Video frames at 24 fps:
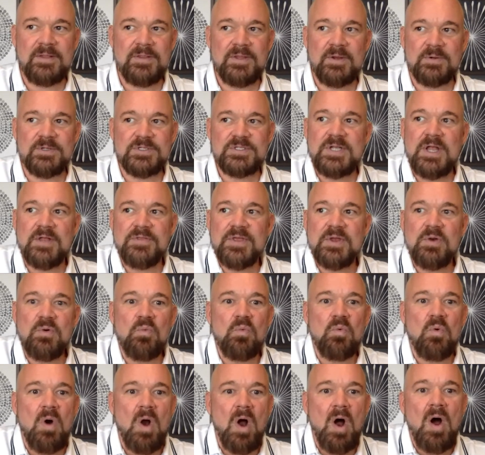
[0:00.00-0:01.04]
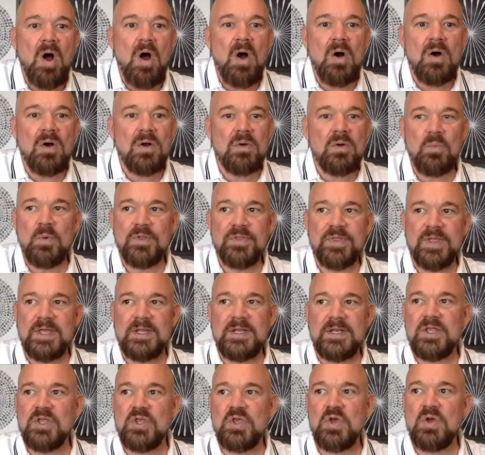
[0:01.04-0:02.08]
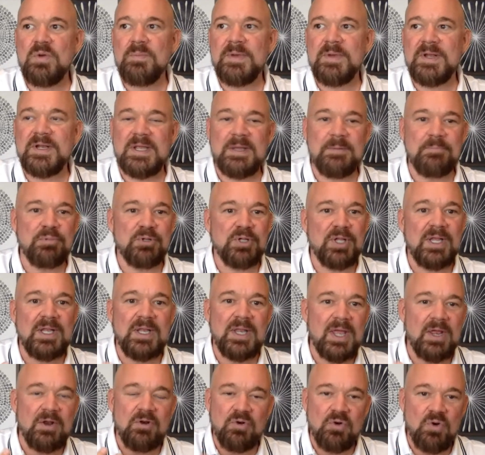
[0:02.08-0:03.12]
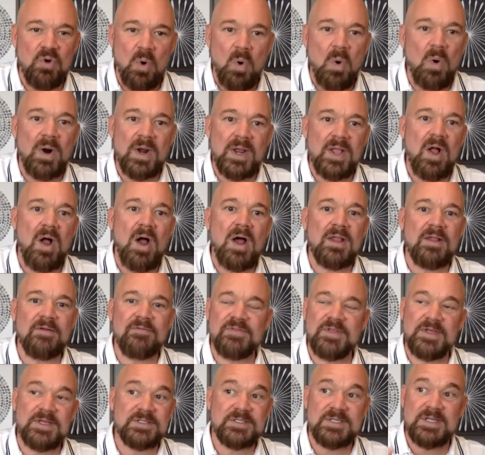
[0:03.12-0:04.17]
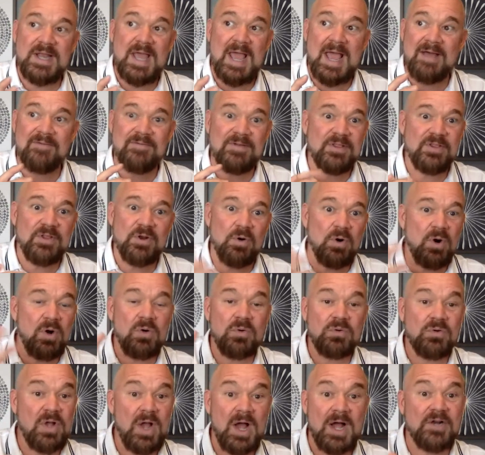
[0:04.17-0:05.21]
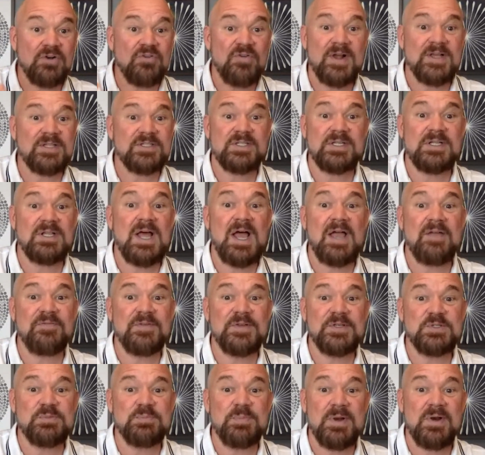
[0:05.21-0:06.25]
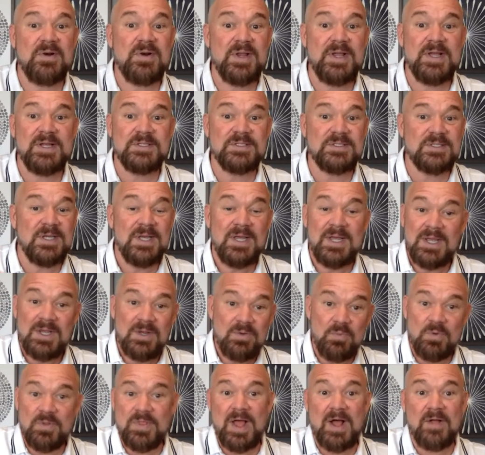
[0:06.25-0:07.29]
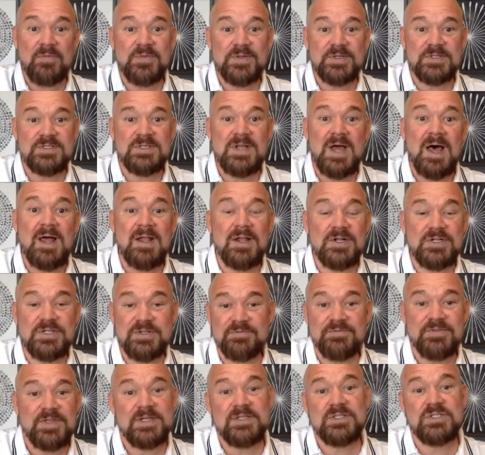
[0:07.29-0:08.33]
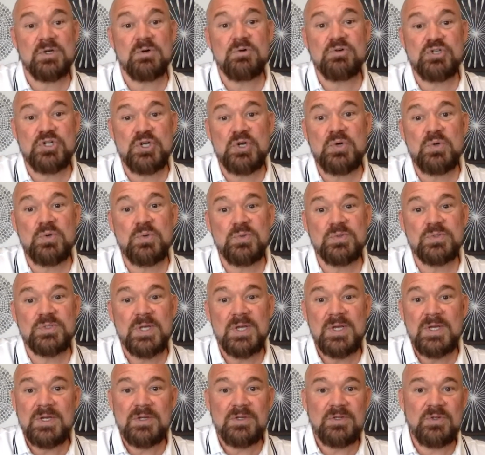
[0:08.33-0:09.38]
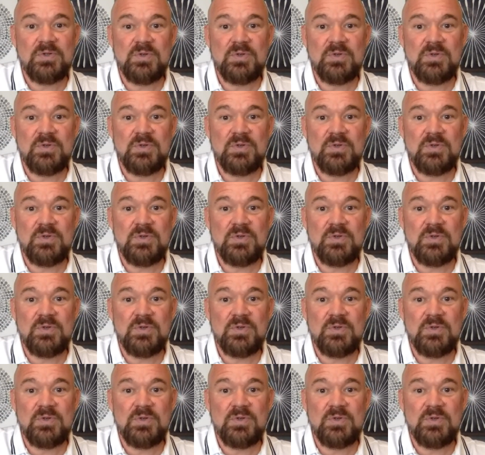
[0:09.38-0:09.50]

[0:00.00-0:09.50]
And, and there is nothing wrong with any human completely ignoring all of this and having their own contrasting life experience without this knowledge, if they so choose.